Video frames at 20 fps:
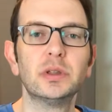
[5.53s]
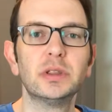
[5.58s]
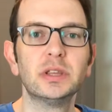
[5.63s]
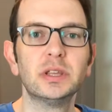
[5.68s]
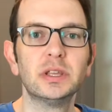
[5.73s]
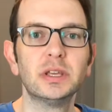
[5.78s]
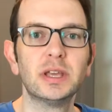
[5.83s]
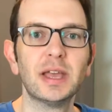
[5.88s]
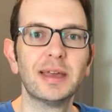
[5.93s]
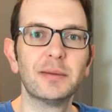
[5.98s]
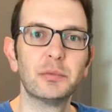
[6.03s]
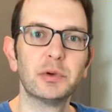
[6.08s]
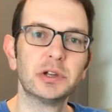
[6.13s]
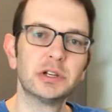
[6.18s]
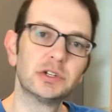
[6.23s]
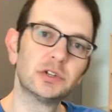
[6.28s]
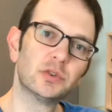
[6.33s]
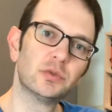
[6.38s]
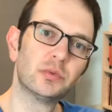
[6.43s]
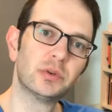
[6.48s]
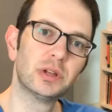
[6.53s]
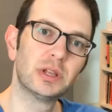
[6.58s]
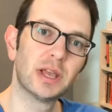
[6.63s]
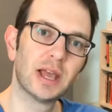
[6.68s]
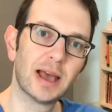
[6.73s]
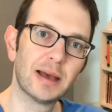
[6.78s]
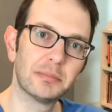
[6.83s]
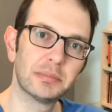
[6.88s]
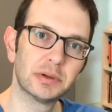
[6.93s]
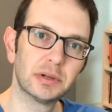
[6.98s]
the Game Week 2
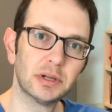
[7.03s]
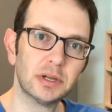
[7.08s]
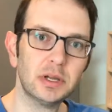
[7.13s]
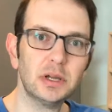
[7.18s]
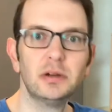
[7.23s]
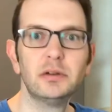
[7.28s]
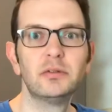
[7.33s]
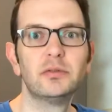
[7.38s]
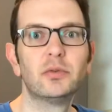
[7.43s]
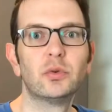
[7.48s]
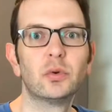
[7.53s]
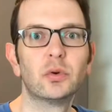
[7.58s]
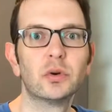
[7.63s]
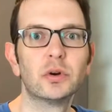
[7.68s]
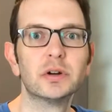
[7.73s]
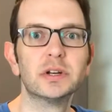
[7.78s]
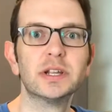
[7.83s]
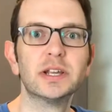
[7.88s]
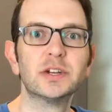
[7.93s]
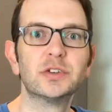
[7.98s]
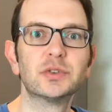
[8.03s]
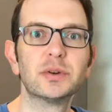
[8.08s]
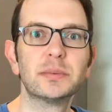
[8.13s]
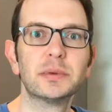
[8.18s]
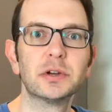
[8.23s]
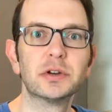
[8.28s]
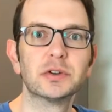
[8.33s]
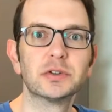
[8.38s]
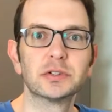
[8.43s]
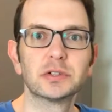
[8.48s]
recap for Day
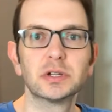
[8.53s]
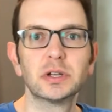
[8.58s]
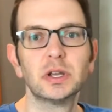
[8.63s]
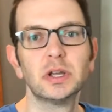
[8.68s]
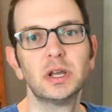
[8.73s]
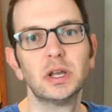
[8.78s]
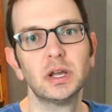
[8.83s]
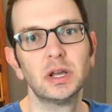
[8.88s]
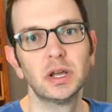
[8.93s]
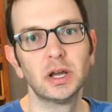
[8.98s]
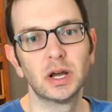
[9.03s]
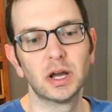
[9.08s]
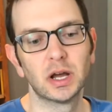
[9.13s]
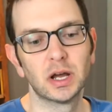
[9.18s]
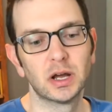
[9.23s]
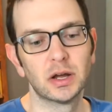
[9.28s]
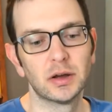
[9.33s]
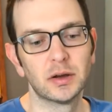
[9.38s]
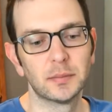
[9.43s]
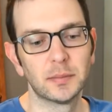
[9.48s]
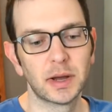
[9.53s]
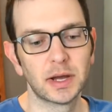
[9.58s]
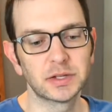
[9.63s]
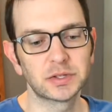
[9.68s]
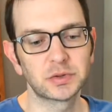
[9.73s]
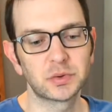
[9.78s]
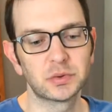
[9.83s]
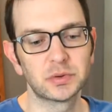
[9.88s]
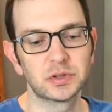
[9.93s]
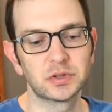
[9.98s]
Trippiers. High
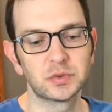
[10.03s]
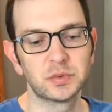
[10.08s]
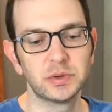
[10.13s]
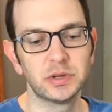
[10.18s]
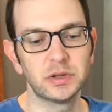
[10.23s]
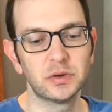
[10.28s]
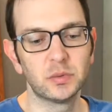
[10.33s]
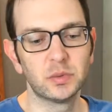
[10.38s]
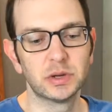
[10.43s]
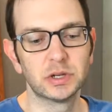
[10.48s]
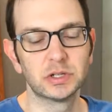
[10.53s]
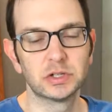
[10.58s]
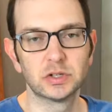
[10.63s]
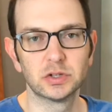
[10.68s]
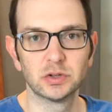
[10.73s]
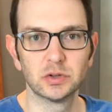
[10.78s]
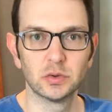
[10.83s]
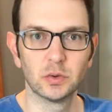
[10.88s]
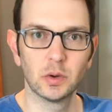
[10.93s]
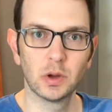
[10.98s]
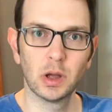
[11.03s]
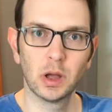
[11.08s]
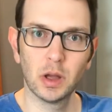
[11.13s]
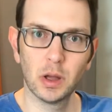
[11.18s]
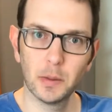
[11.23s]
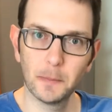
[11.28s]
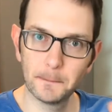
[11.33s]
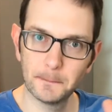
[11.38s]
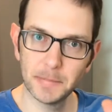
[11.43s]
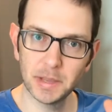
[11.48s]
score this week went to
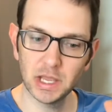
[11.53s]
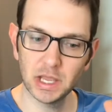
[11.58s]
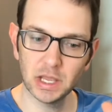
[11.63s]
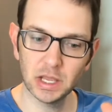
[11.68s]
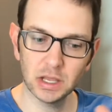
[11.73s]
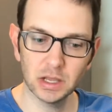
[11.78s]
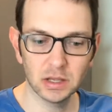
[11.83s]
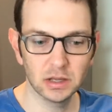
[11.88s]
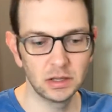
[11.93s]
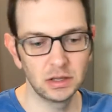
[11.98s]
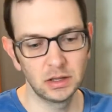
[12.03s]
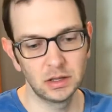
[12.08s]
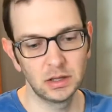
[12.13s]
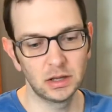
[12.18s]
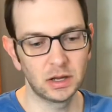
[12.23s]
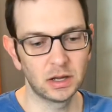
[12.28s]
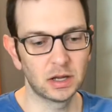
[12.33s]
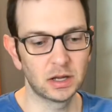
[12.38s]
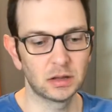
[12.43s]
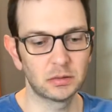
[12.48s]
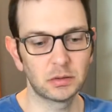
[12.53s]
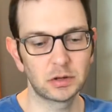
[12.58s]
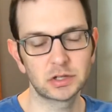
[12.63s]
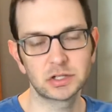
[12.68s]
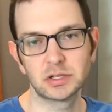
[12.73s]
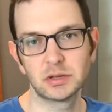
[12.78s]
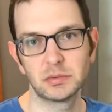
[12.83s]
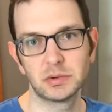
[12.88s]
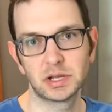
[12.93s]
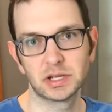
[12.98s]
me,
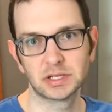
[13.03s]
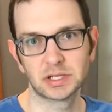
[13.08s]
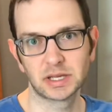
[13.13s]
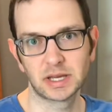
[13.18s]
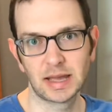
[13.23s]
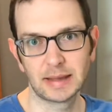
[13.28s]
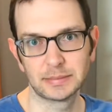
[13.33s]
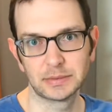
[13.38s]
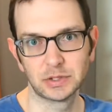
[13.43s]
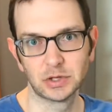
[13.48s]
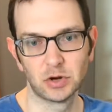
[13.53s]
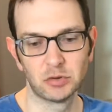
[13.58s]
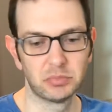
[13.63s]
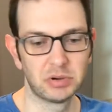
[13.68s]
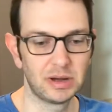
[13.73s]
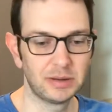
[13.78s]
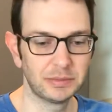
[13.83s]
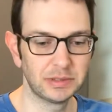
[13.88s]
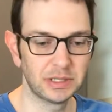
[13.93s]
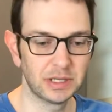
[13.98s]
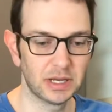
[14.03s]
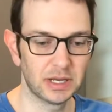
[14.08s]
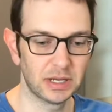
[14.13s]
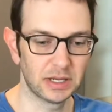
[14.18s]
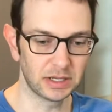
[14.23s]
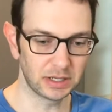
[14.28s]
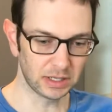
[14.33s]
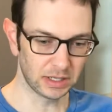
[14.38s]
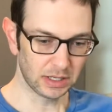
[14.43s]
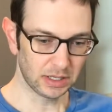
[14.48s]
largely because I captained
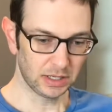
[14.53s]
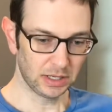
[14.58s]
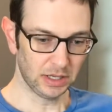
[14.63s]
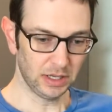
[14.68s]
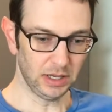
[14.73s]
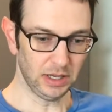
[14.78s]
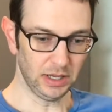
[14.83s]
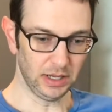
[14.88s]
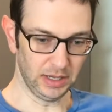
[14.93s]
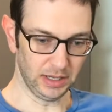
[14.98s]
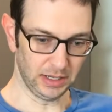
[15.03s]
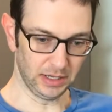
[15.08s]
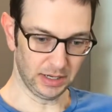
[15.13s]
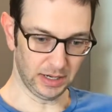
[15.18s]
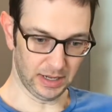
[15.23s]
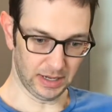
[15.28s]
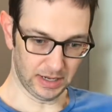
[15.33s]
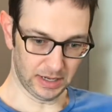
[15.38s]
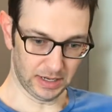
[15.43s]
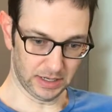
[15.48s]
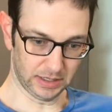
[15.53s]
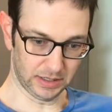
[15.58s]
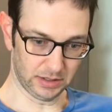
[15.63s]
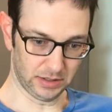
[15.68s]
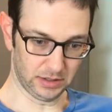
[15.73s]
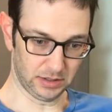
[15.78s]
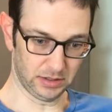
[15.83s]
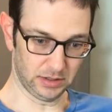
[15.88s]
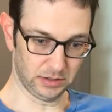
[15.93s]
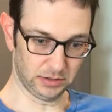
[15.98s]
Aubameyang and had
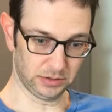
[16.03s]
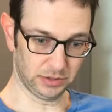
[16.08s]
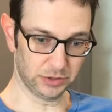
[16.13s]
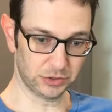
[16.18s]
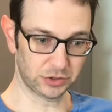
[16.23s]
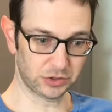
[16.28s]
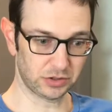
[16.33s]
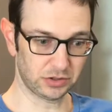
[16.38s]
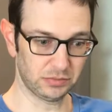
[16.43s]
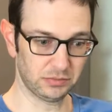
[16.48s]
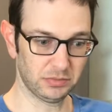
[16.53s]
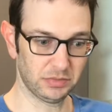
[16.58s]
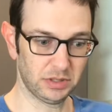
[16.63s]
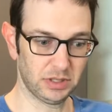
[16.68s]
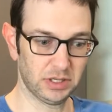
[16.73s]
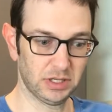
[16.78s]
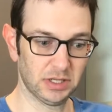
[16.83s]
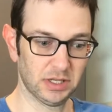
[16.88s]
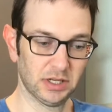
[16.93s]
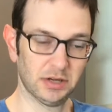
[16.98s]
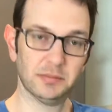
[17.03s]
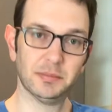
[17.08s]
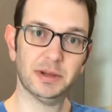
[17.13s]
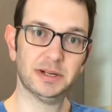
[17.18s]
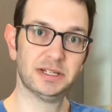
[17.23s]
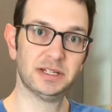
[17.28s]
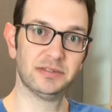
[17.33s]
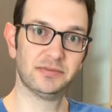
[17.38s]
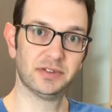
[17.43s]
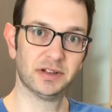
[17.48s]
Lundstrom in my
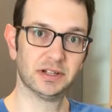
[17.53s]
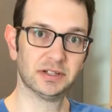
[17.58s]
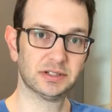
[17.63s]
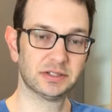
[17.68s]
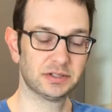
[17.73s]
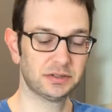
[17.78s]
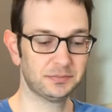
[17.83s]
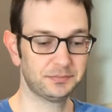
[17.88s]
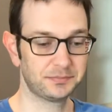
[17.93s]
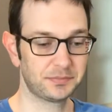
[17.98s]
defense.